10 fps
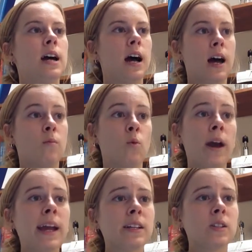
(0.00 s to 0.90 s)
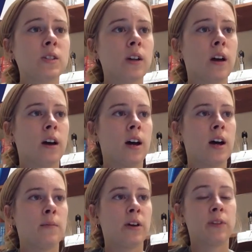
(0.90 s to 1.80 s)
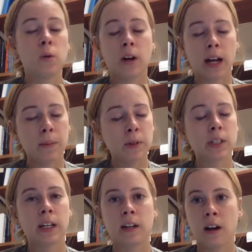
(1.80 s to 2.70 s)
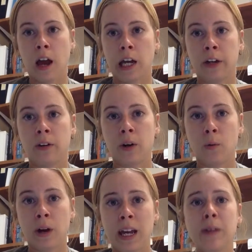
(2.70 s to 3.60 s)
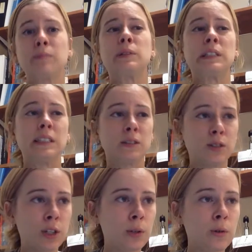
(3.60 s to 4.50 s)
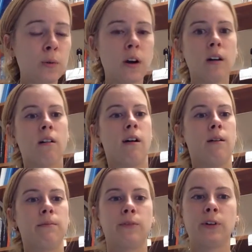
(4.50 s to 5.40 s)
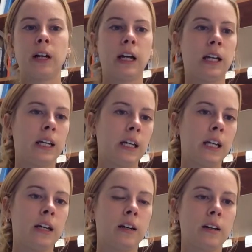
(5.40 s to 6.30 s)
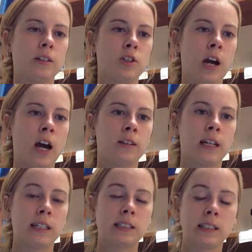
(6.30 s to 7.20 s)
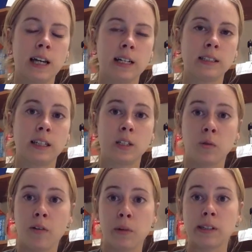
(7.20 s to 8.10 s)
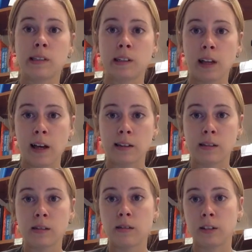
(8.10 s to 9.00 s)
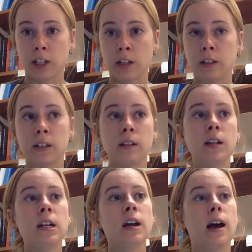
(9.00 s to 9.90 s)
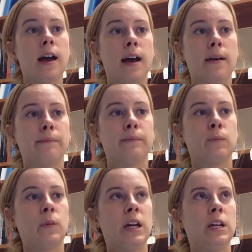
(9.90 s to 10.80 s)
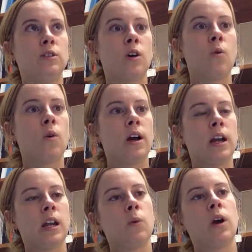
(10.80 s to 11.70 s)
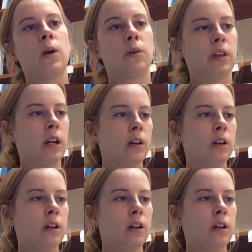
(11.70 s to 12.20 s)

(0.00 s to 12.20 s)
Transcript: Weights, if you are able to get an accurate weight, please do. For any child that is less, that's 12 months and less or younger, we don't want any weight with any